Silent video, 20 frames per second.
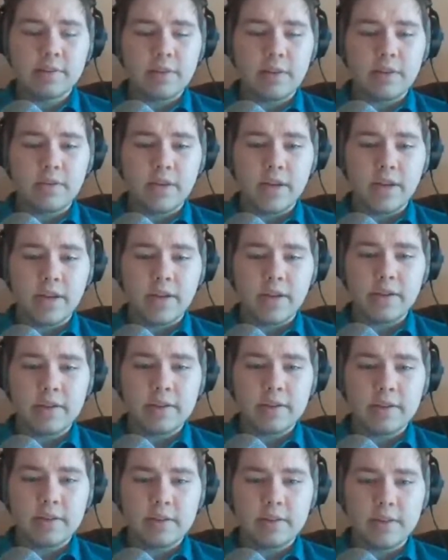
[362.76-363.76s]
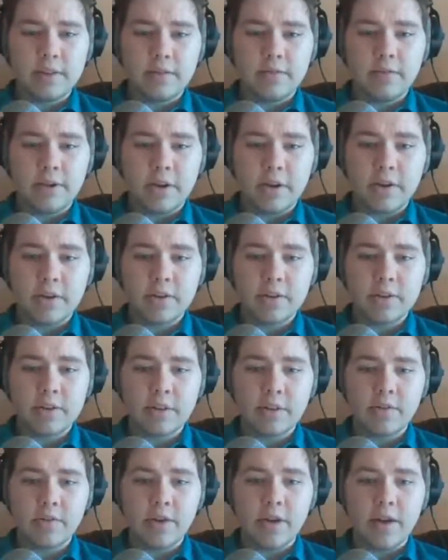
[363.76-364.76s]
I don't like it. It's not fair. It's
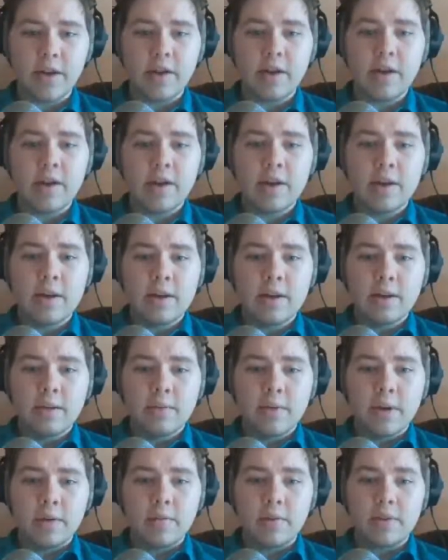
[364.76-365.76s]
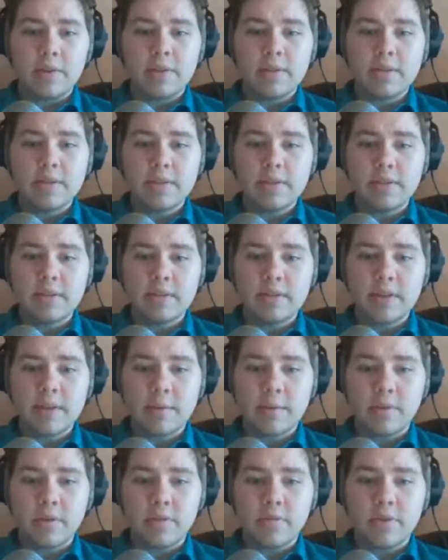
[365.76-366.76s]
not okay. Anyway, this is an
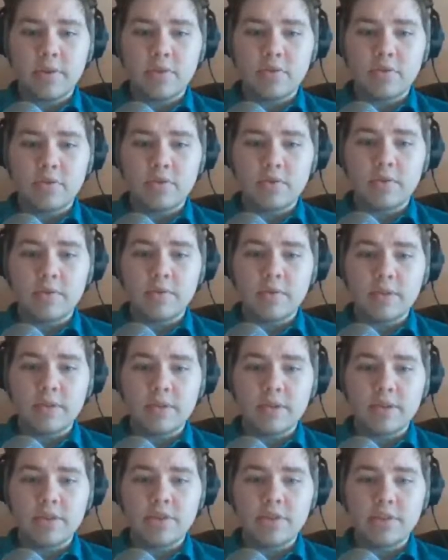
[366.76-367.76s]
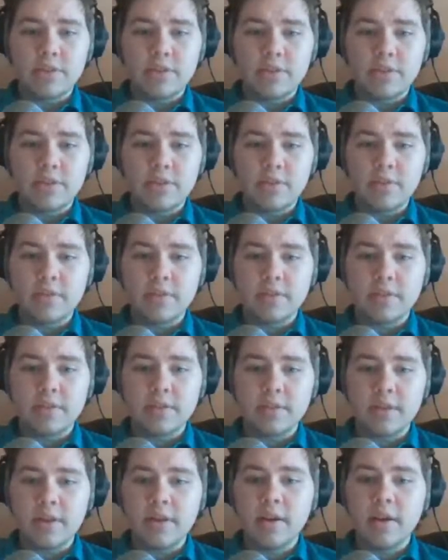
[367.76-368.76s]
example of a neutral civilization, so you can
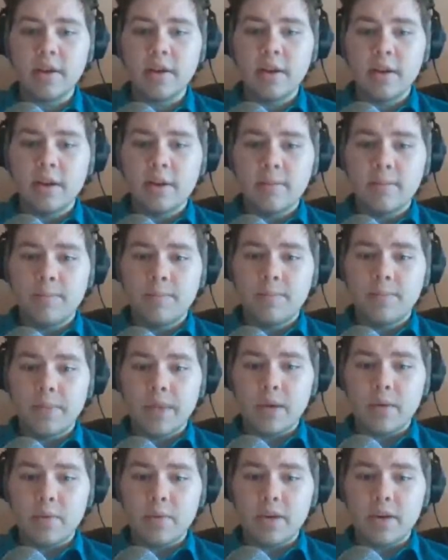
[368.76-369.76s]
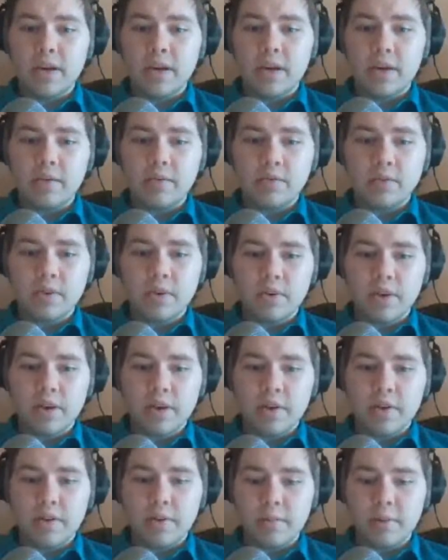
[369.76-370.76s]
see that we have... Oh yeah,
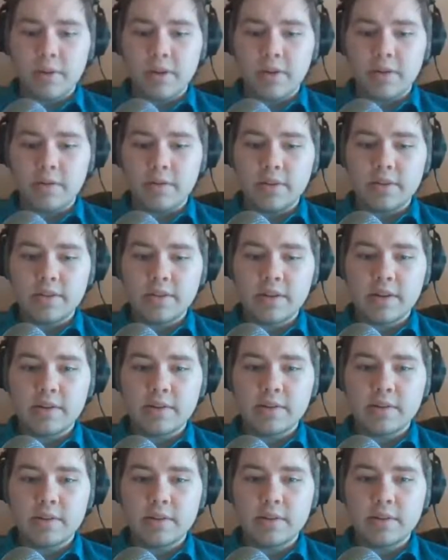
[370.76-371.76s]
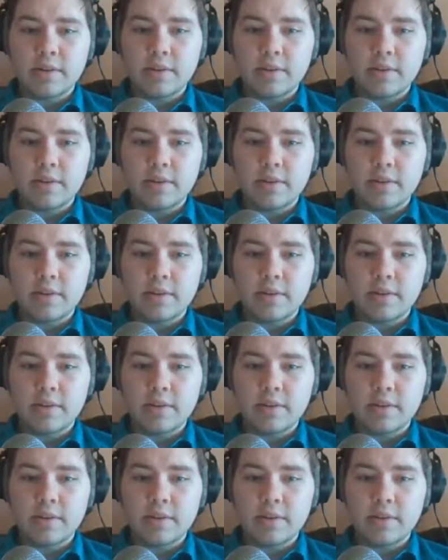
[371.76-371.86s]
I think I'm going to kill these guys.